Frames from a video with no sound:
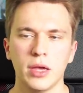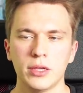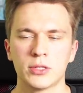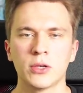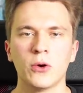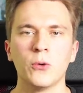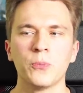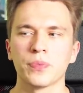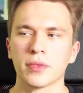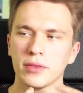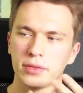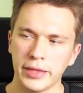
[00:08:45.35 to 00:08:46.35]
So
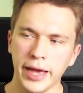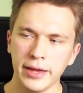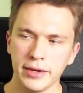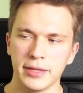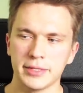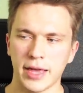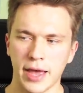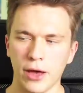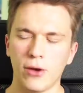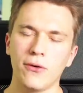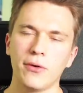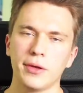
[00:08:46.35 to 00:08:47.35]
that is
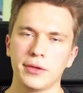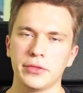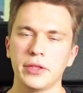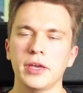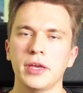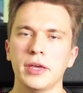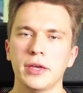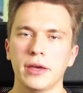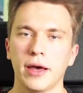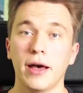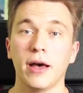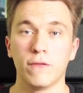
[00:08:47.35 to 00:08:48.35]
how the
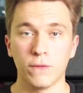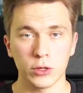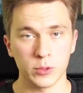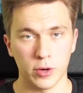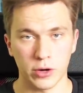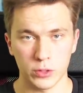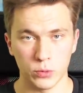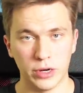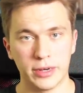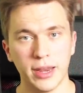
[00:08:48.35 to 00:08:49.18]
Force markers work.